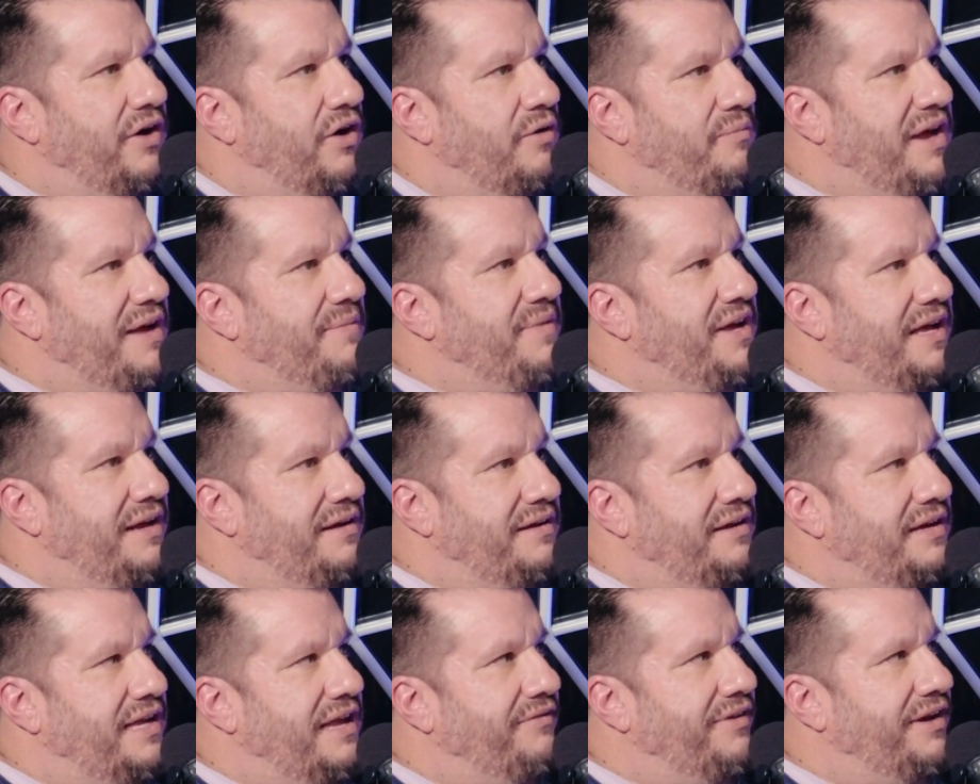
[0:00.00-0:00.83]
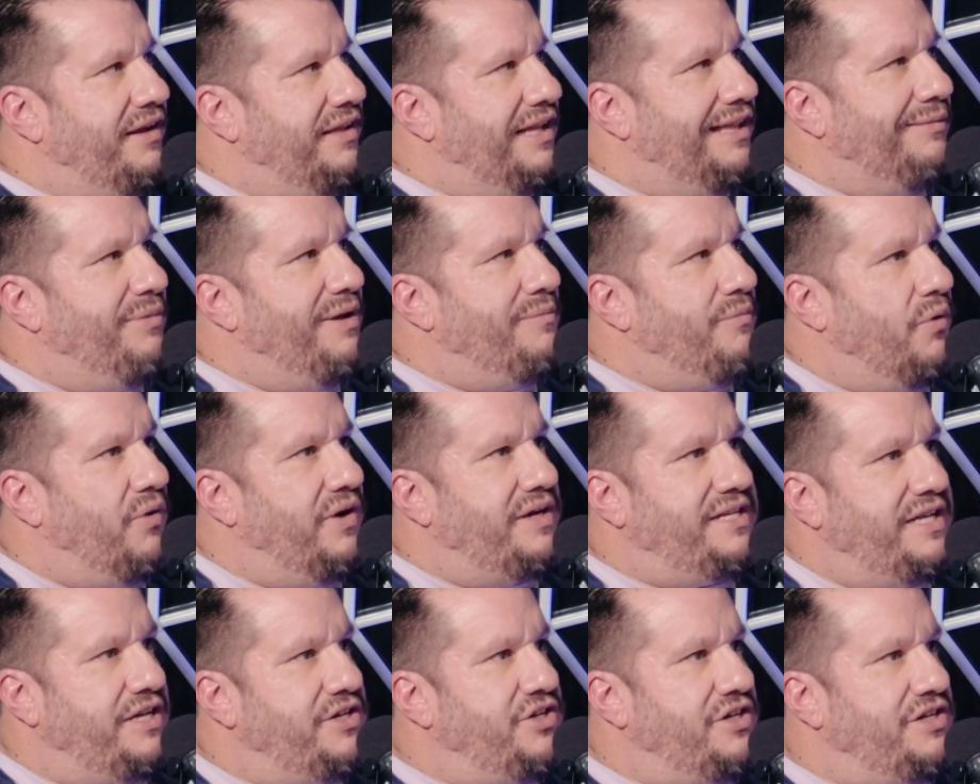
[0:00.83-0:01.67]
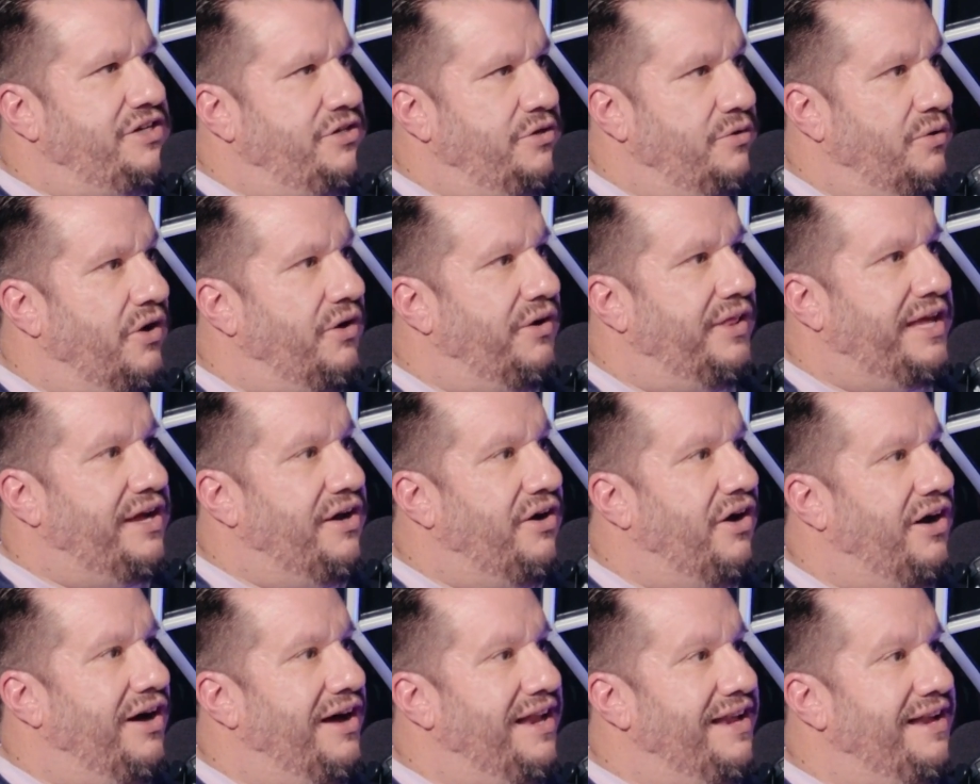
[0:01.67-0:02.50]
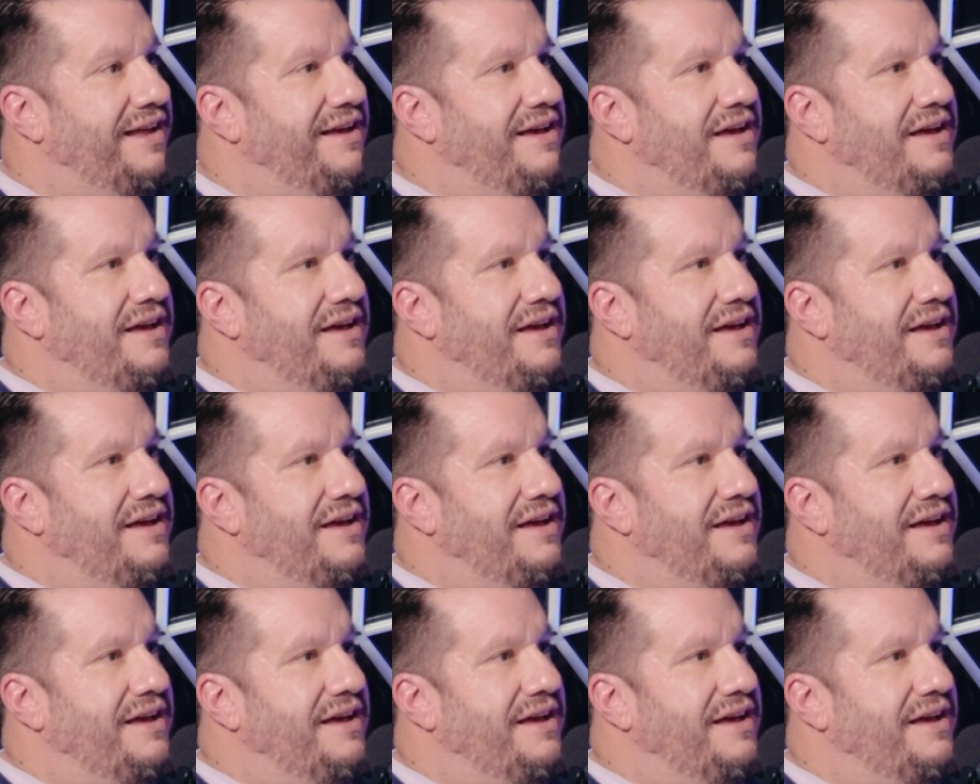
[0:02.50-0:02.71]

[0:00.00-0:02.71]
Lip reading: or maybe given a little bit more attention to early on?